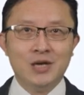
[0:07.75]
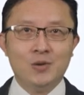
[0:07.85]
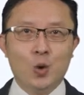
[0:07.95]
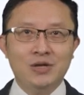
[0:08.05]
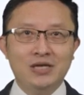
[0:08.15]

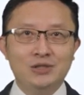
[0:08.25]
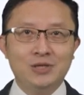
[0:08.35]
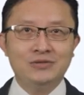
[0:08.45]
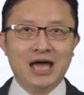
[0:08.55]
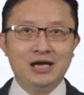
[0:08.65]
more than
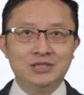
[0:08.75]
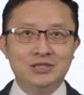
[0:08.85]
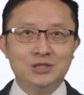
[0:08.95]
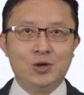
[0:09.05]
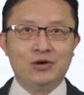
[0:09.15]
2,000
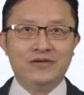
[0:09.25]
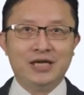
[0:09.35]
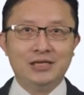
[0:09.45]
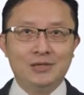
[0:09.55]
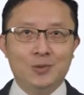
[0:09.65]
square
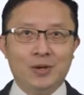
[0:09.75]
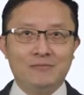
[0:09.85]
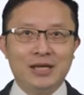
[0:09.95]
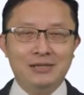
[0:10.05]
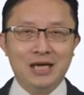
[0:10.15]
feet, with
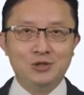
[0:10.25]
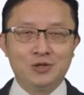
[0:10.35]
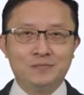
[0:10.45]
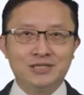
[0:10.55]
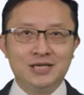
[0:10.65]
big
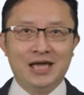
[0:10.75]
bedrooms,